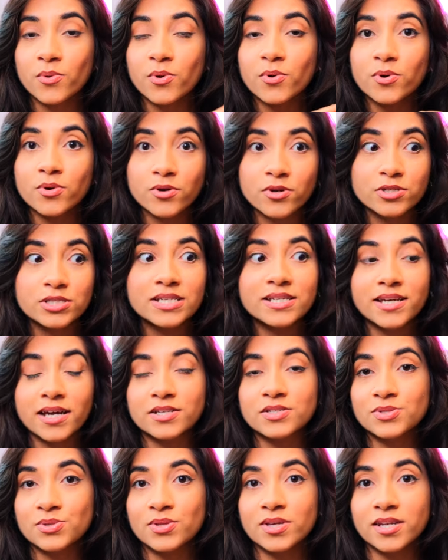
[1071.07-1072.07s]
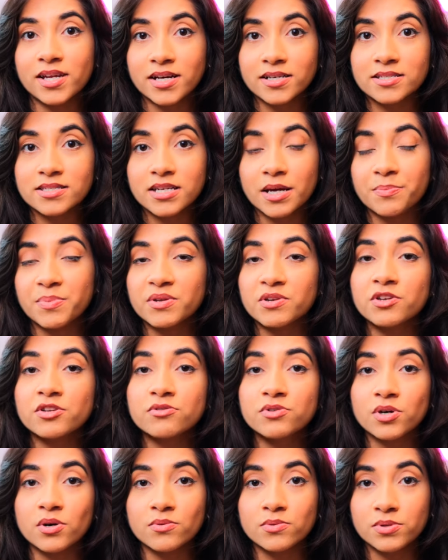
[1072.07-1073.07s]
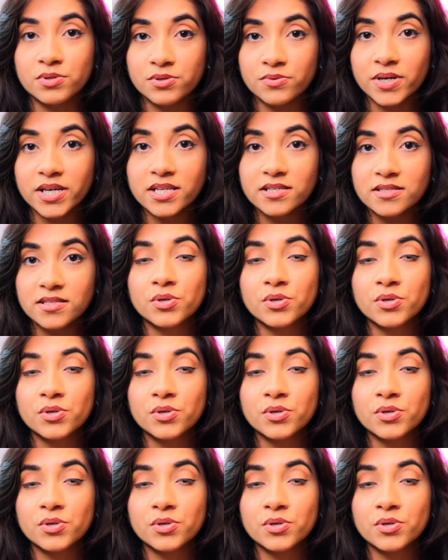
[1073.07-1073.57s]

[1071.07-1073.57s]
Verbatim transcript: order to get to the next step and you don't do it,